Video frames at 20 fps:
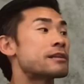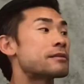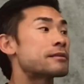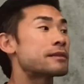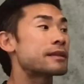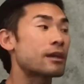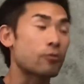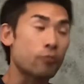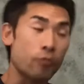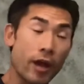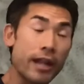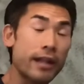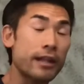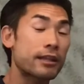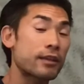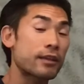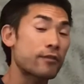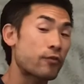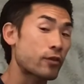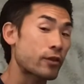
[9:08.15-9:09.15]

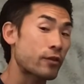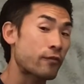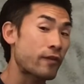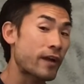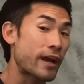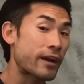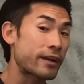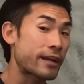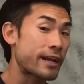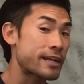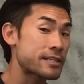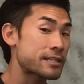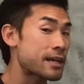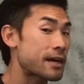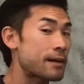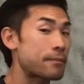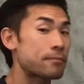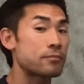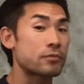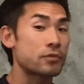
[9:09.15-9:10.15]
Theoretically, for the Fire and Ice
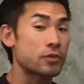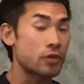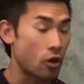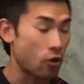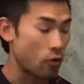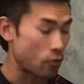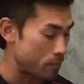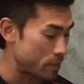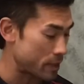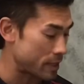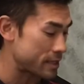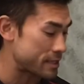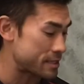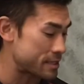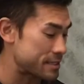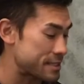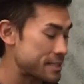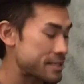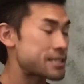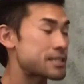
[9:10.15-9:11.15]
Cup, no,
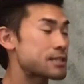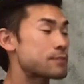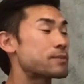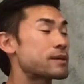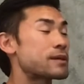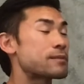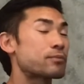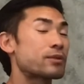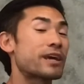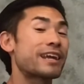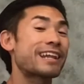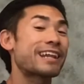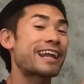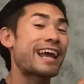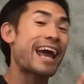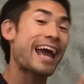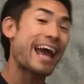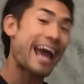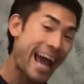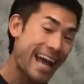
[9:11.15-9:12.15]
because this is being played
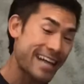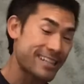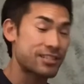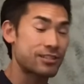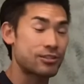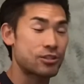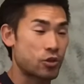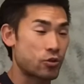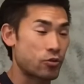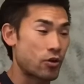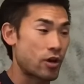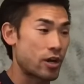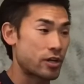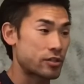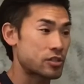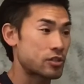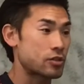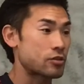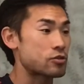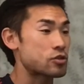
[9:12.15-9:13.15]
at
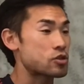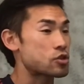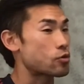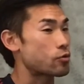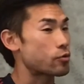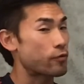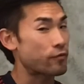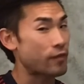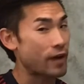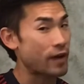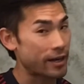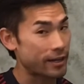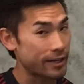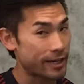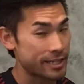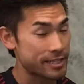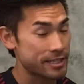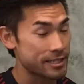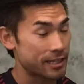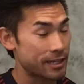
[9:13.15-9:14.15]
Toronto, so the Fire and
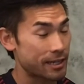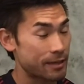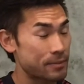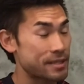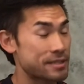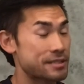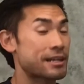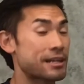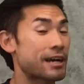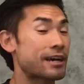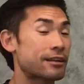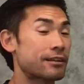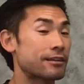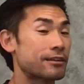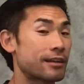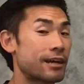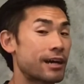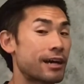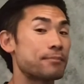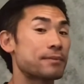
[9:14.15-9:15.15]
Ice Cup is not on
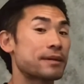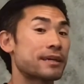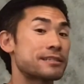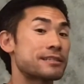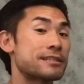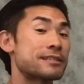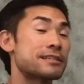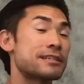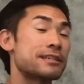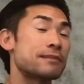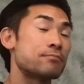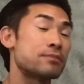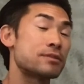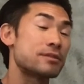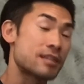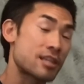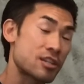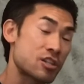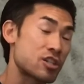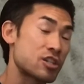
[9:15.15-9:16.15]
the line because it's in
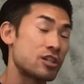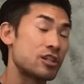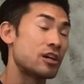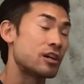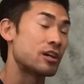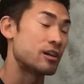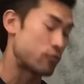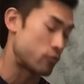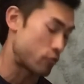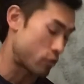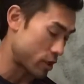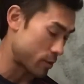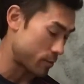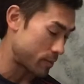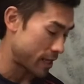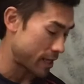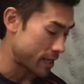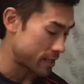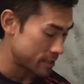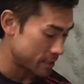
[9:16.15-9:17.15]
possession of
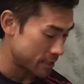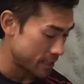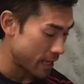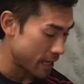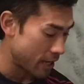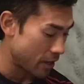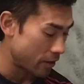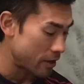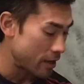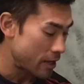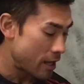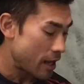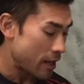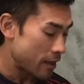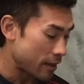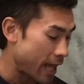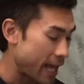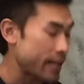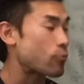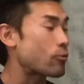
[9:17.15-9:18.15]
Rugby ATL.
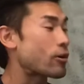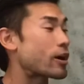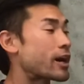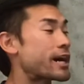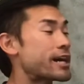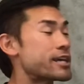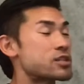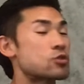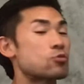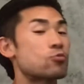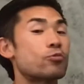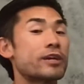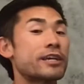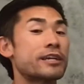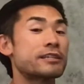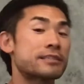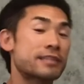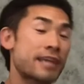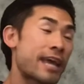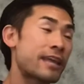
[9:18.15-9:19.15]
Likewise,
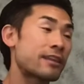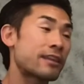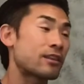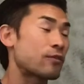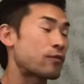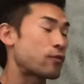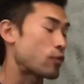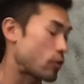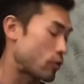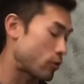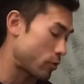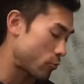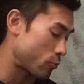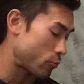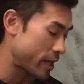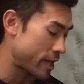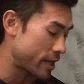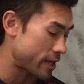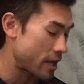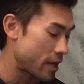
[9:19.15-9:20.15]
week 10, the following
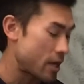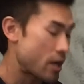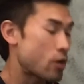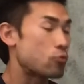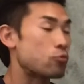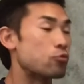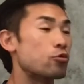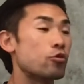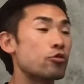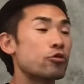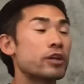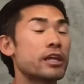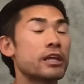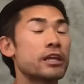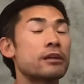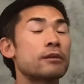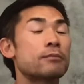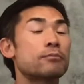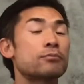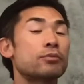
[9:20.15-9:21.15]
week,
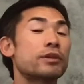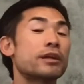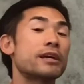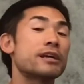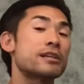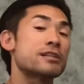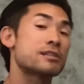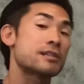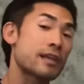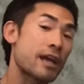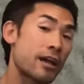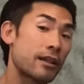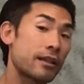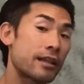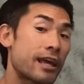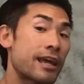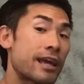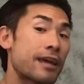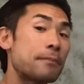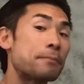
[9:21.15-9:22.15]
Rooney plays
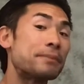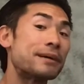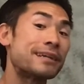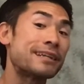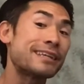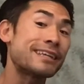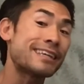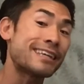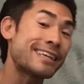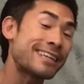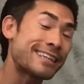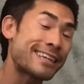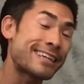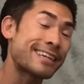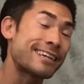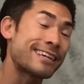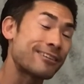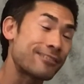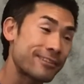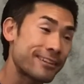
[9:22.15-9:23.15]
LA, but in
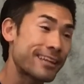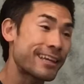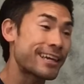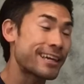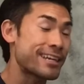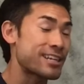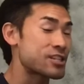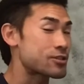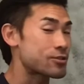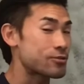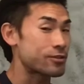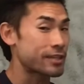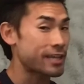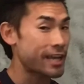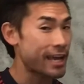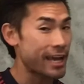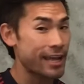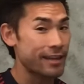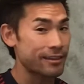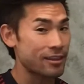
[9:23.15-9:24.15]
LA, so
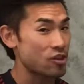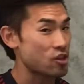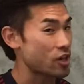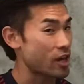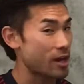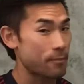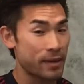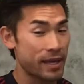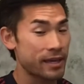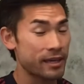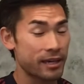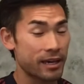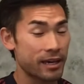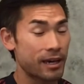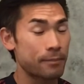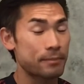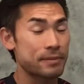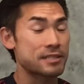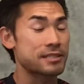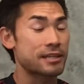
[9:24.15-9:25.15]
again, the Champagne
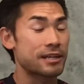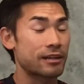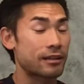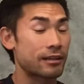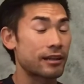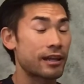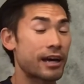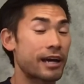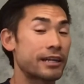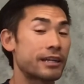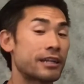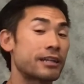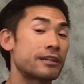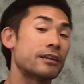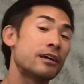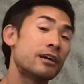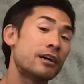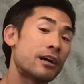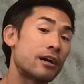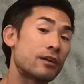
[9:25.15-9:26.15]
Cup is not on the line, and
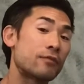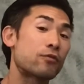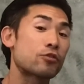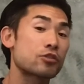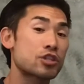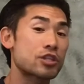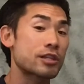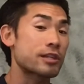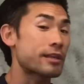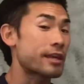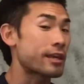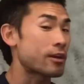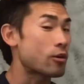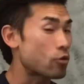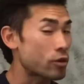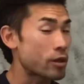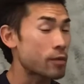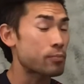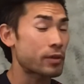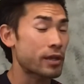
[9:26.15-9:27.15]
unfortunately, they
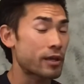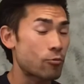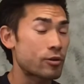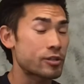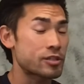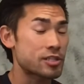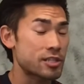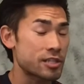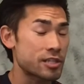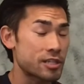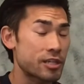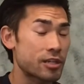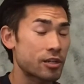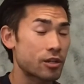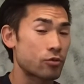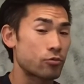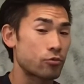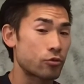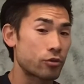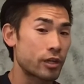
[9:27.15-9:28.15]
only play once a year,
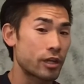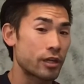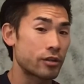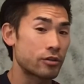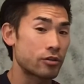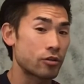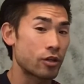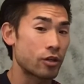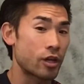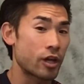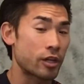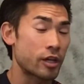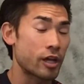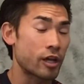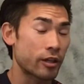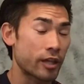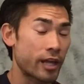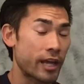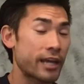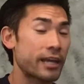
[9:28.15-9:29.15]
Rooney in
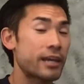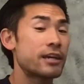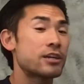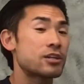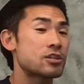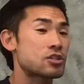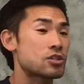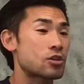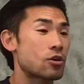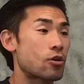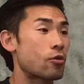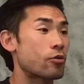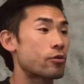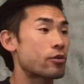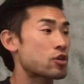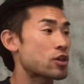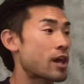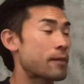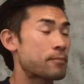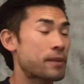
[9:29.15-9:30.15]
LA, so the
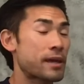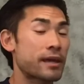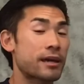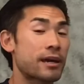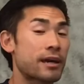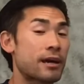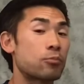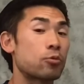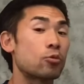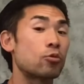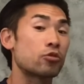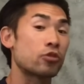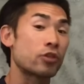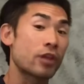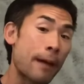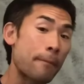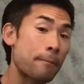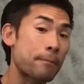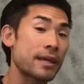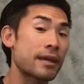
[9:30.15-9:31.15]
Champagne Cup will
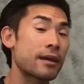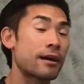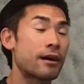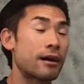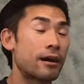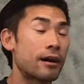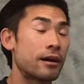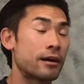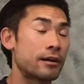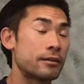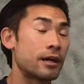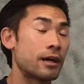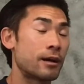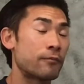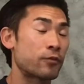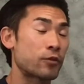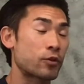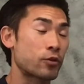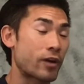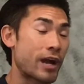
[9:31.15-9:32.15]
not be
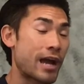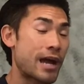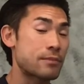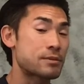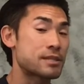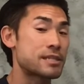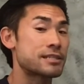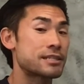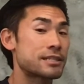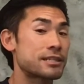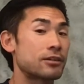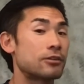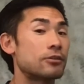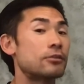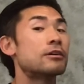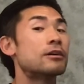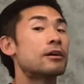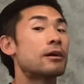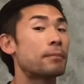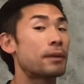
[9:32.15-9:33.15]
up for grabs
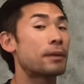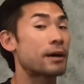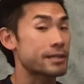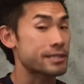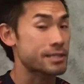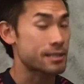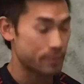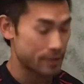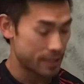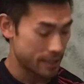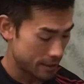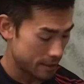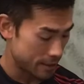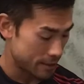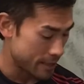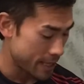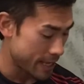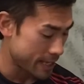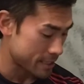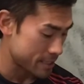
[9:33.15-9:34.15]
until possibly
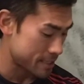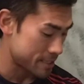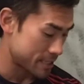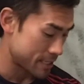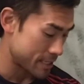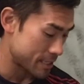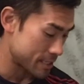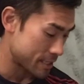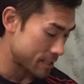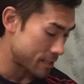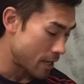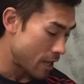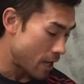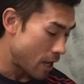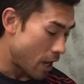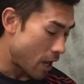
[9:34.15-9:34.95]
next season.